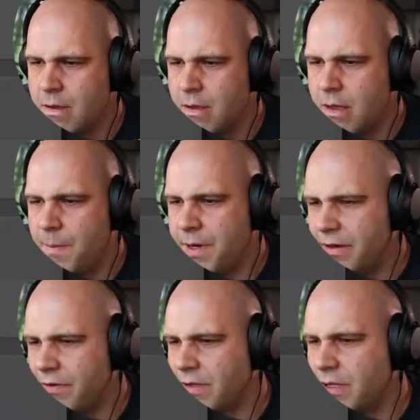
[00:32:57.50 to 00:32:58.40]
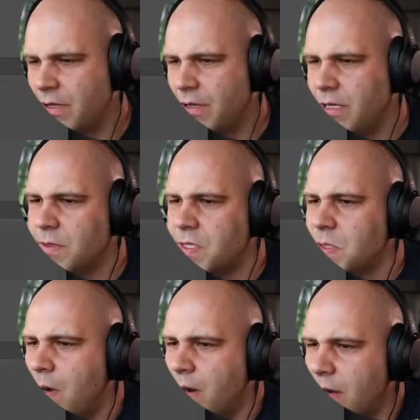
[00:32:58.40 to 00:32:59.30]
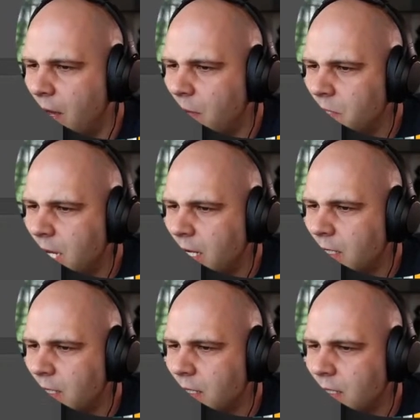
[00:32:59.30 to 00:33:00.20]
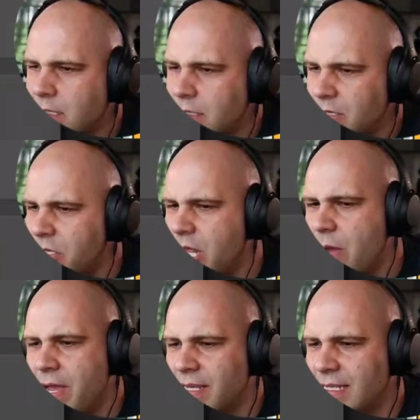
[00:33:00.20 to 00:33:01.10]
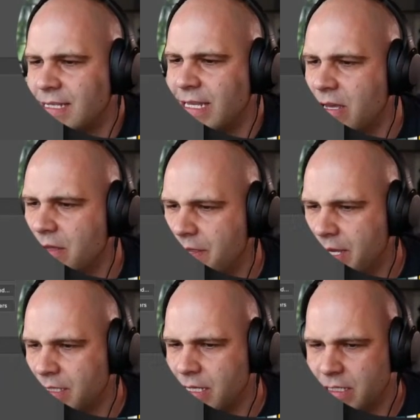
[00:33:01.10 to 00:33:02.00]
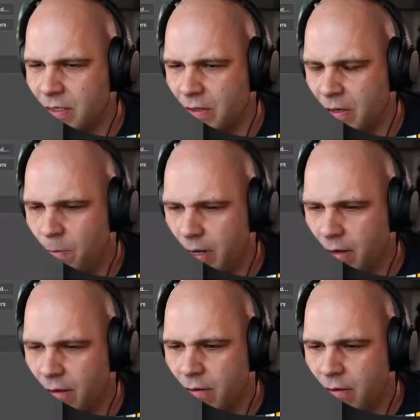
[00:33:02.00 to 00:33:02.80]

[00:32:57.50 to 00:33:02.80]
I'm going to convert the hoodie to a smart object, just so that way as I scale things don't get weird.